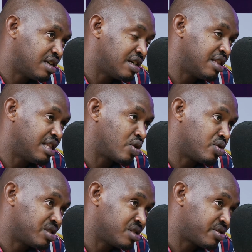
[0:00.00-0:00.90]
the
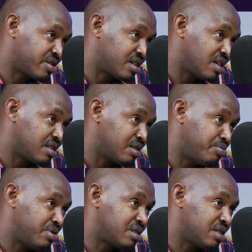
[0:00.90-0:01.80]
content creators, the
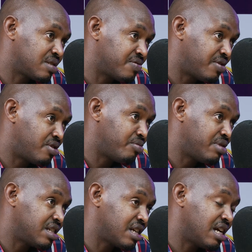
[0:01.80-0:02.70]
business
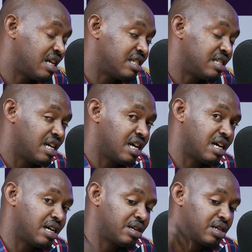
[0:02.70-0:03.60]
environment, and
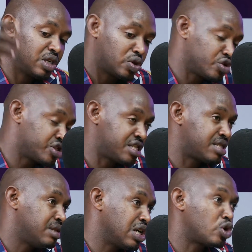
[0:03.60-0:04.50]
the
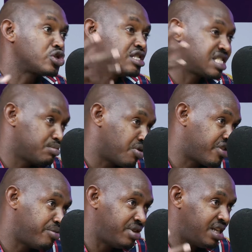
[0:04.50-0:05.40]
ecosystem of
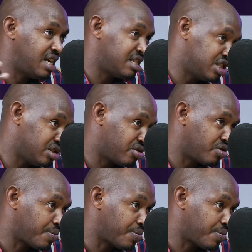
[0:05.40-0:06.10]
the media in general.